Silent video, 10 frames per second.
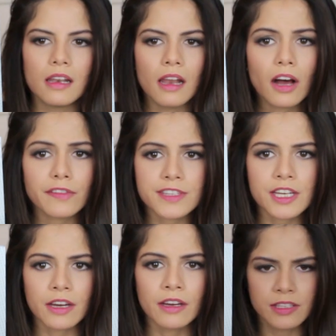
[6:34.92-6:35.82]

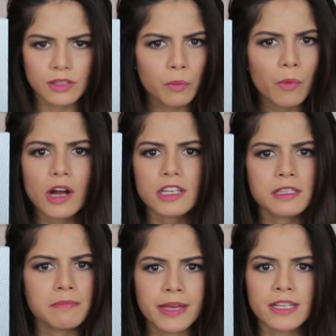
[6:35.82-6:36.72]
Laughter is the
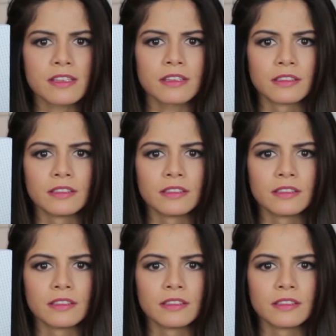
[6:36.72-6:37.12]
worst medicine.